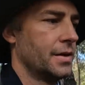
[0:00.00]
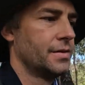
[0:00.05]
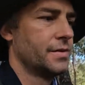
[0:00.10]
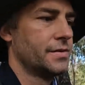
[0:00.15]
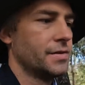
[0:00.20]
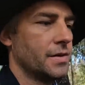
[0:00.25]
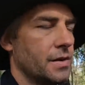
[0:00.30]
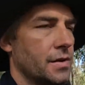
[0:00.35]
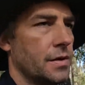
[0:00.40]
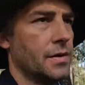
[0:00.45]

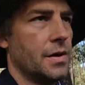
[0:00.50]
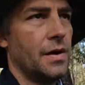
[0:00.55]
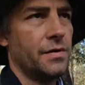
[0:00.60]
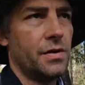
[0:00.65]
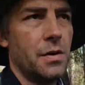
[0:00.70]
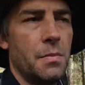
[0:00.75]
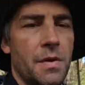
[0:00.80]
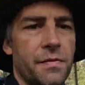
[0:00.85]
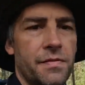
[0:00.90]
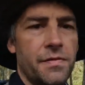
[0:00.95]
So I've
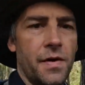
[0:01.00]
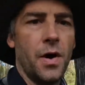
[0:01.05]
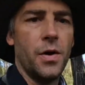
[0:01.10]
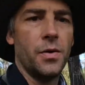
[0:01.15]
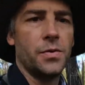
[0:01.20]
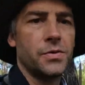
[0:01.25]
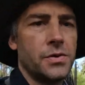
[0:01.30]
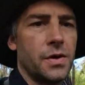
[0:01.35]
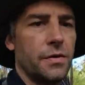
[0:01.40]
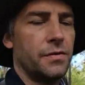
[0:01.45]
got my
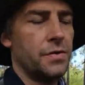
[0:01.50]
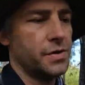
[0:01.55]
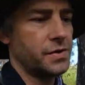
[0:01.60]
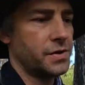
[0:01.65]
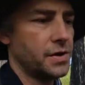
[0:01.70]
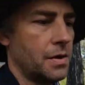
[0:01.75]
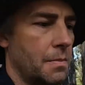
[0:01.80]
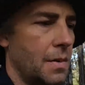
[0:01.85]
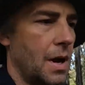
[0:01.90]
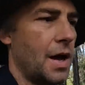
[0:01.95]
phone, so I've got
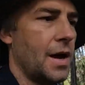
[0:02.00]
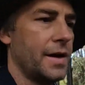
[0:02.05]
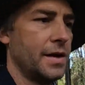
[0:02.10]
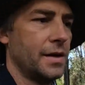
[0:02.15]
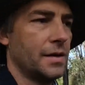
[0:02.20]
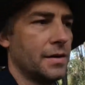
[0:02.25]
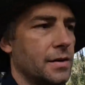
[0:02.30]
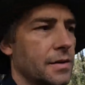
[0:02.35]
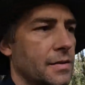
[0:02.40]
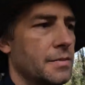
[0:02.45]
some
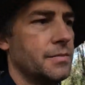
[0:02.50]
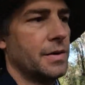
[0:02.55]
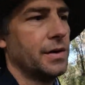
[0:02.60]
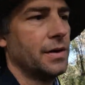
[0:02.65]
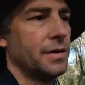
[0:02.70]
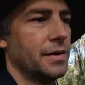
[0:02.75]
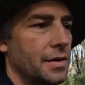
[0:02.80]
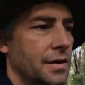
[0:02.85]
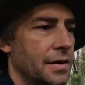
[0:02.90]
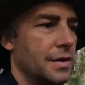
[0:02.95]
light,
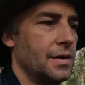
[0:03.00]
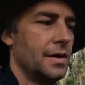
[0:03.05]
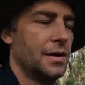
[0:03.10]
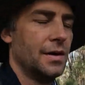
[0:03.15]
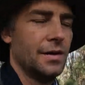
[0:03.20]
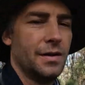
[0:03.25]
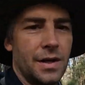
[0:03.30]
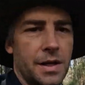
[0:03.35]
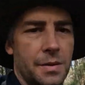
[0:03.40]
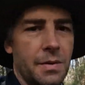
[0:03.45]
but
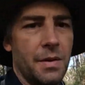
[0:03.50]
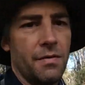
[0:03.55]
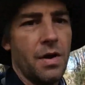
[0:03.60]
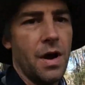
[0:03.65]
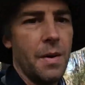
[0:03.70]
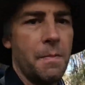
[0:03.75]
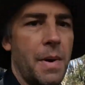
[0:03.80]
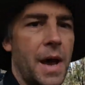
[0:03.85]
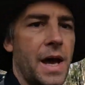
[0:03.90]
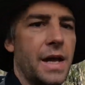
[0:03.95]
I could be a
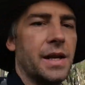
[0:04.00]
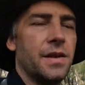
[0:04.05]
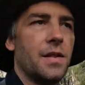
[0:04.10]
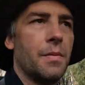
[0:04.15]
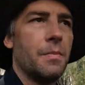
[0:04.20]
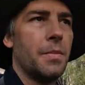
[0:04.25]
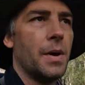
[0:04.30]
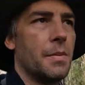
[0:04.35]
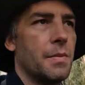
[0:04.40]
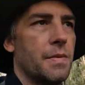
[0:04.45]
right pain in
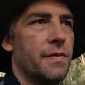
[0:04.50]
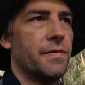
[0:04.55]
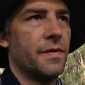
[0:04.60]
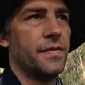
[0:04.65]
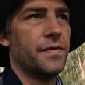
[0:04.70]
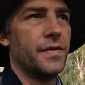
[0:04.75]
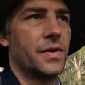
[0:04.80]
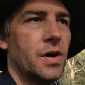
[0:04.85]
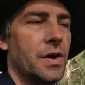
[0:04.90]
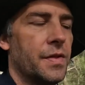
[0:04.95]
the bum if I've
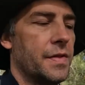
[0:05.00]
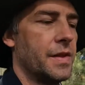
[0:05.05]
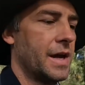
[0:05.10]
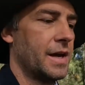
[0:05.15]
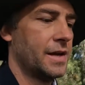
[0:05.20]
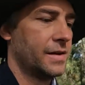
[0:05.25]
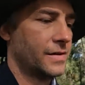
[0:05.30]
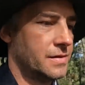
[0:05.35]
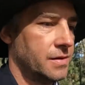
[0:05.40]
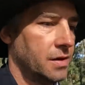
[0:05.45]
forgotten
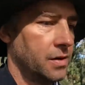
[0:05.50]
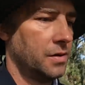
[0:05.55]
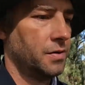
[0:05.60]
that. So